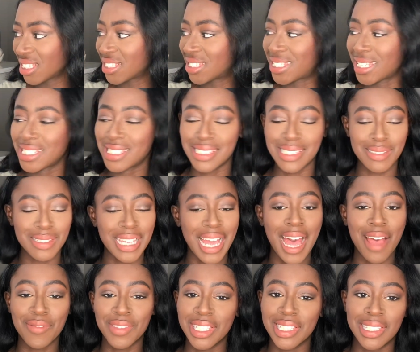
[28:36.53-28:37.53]
just
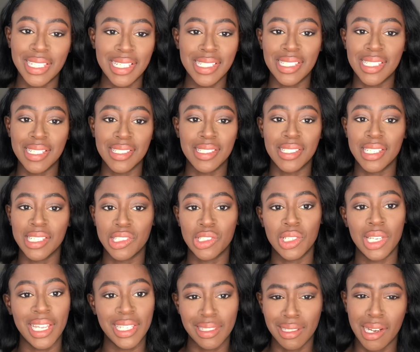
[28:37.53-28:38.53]
have the decency to
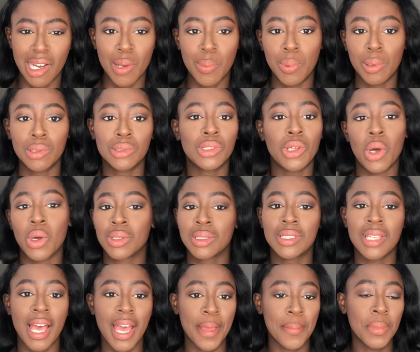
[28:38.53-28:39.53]
let the couple know on
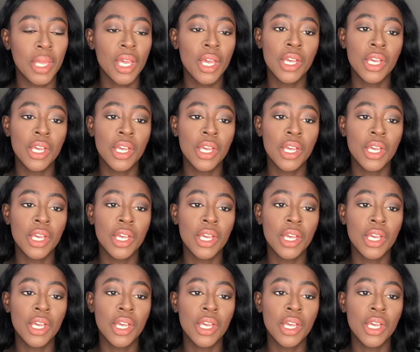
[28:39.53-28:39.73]
time.